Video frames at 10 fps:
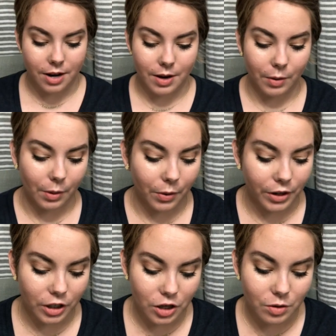Now what I'm going
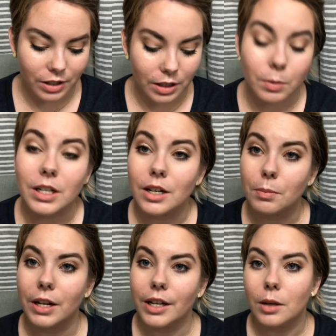to do is, since we didn't
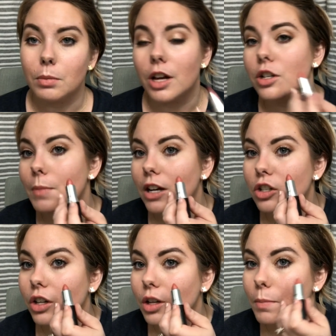apply any blush, I'm
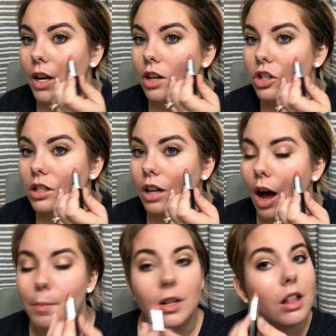actually going to put just a
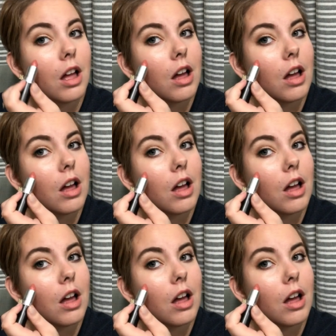couple